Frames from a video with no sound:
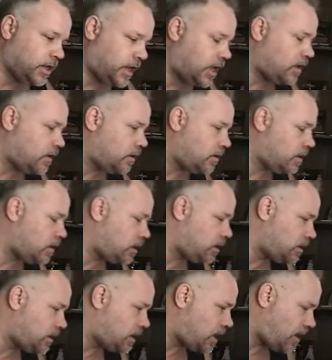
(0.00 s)
No,
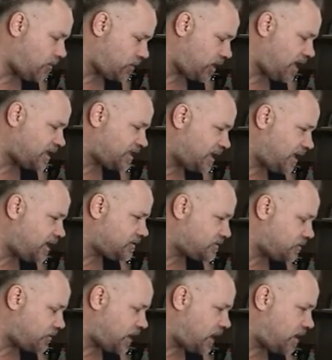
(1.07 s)
I would like to
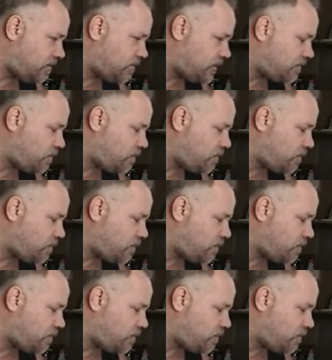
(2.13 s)
answer that.